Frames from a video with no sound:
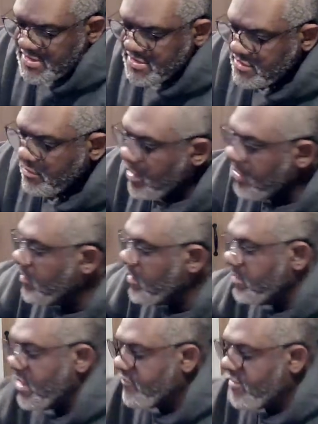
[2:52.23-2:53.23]
isn't the right one,
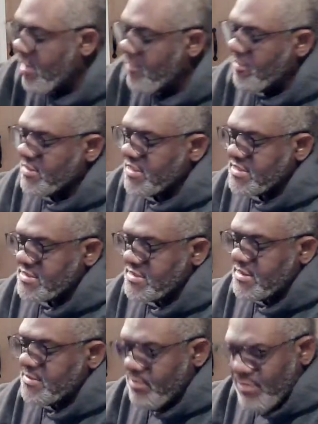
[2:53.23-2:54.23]
but I've got one that's
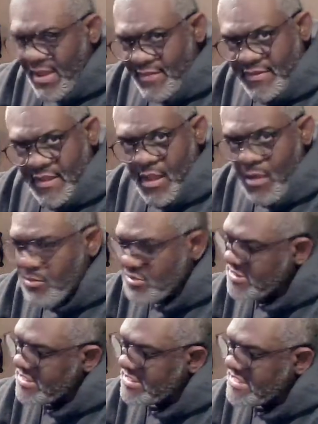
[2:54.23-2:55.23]
about the,
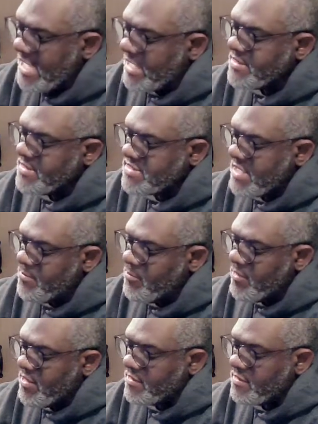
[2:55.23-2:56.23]
almost exactly the same
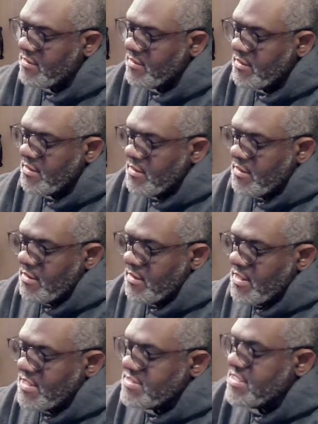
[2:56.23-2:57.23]
width
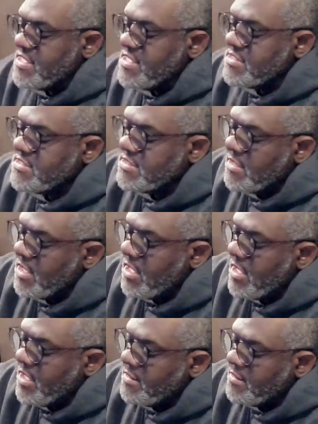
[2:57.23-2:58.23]
as this.
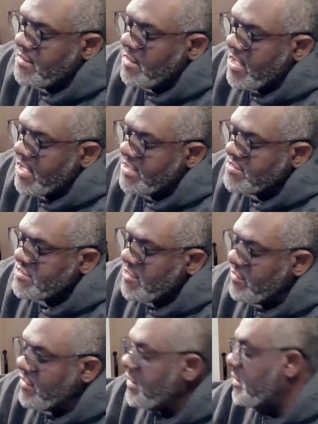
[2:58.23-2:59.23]
And I can
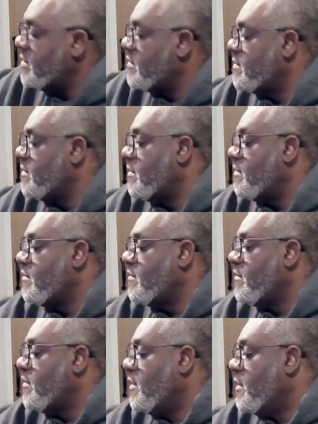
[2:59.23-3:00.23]
start it
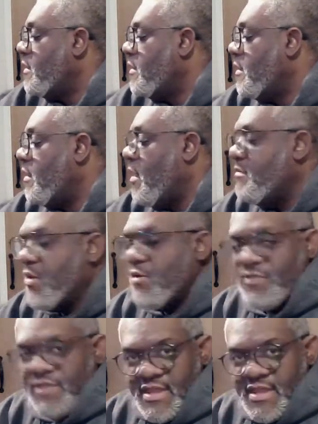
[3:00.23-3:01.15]
on both